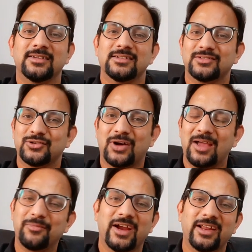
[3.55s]
So
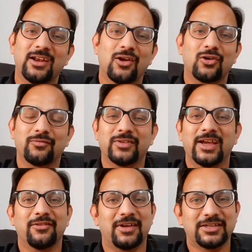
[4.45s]
I'm getting a lot of the
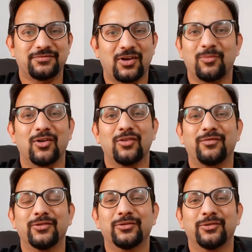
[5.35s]
inquiries from all
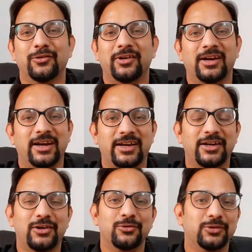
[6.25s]
of you
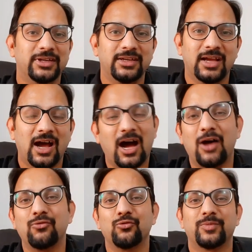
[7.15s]
related to the
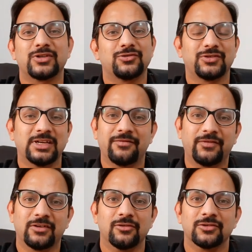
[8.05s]
how to pursue
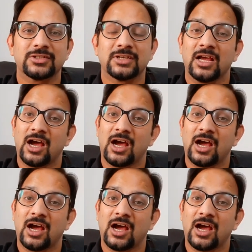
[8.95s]
CFE course,